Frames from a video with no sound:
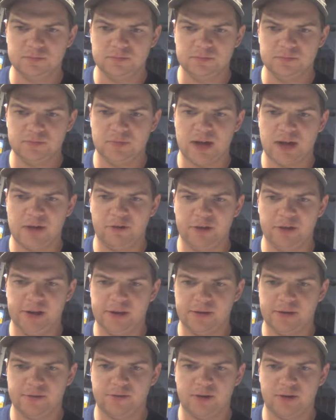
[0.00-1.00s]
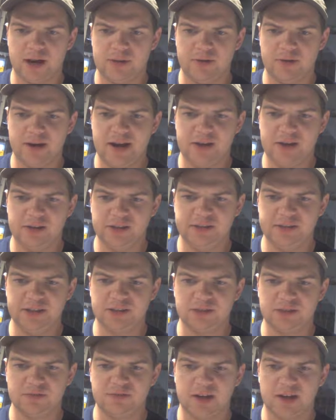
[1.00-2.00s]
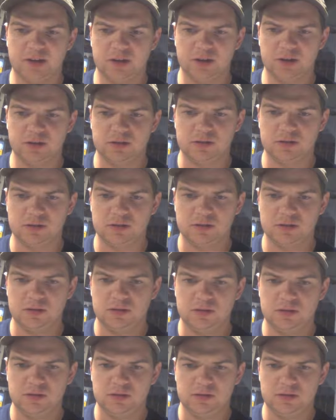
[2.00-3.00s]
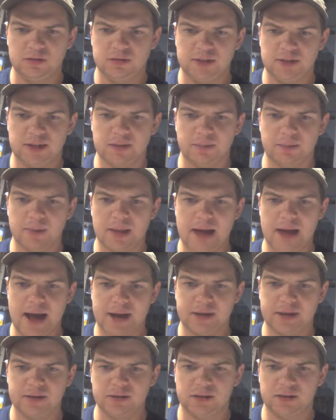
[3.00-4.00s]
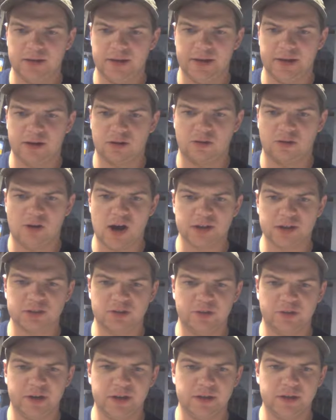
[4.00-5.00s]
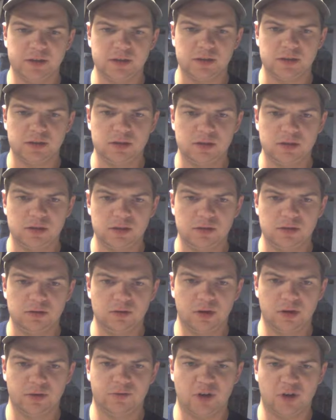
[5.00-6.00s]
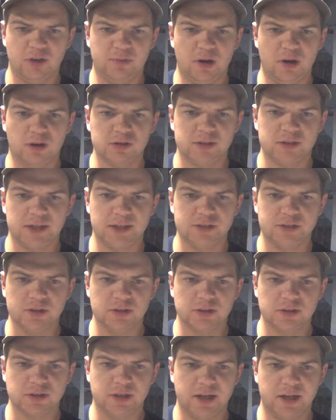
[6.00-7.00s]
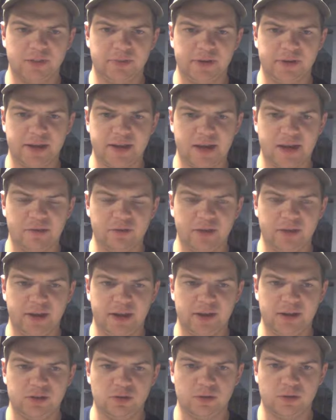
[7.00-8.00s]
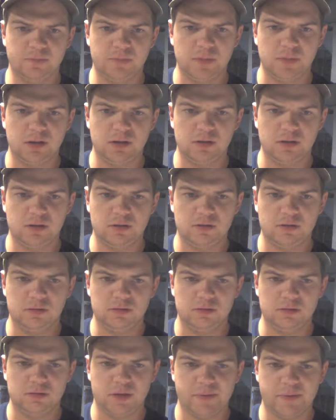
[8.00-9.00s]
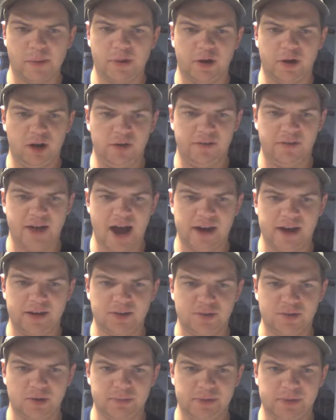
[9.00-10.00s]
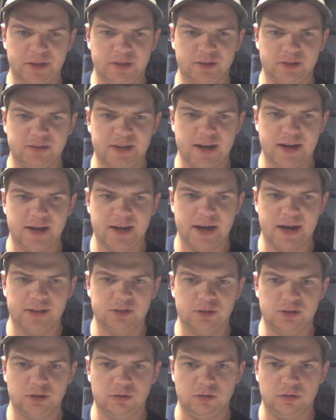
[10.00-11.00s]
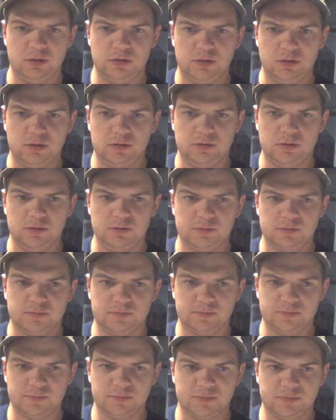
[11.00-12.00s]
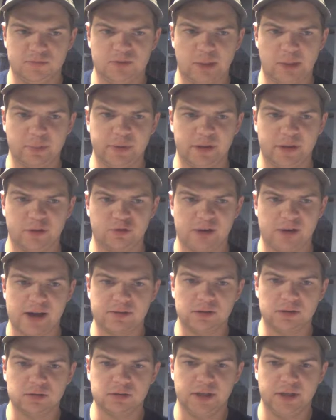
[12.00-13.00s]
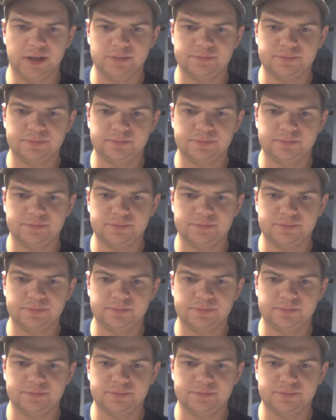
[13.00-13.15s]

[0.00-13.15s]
Not really in the frame right now. You can see his defender. It's on the block. Going to get a cross screen. Looking for a post touch, it looks like, but they can't really get it to him. Probably could have gotten it to him, but they decided not to. And probably get travel. Yeah.